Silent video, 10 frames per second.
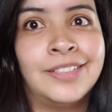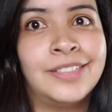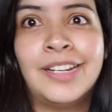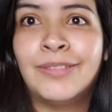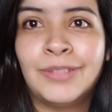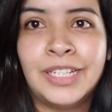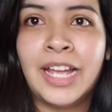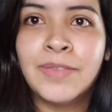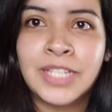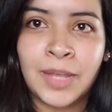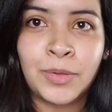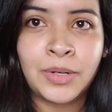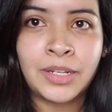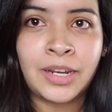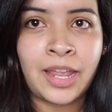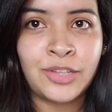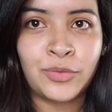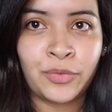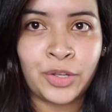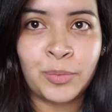I don't really have time during the day to
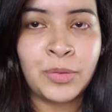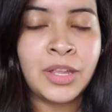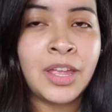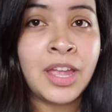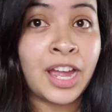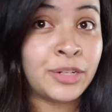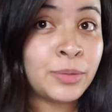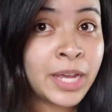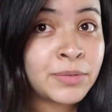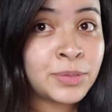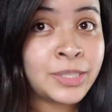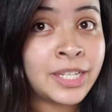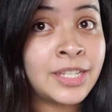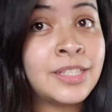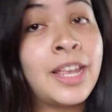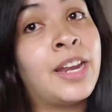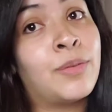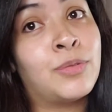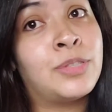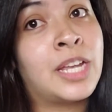film. I do have 2 kids and a
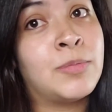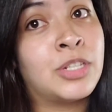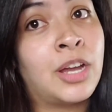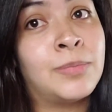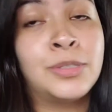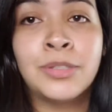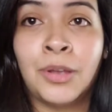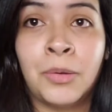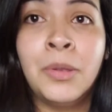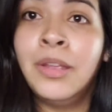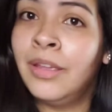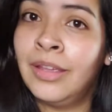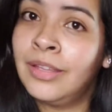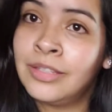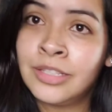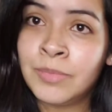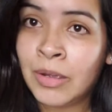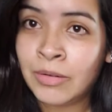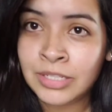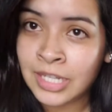full-time job, so this is my
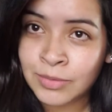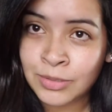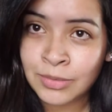only time to do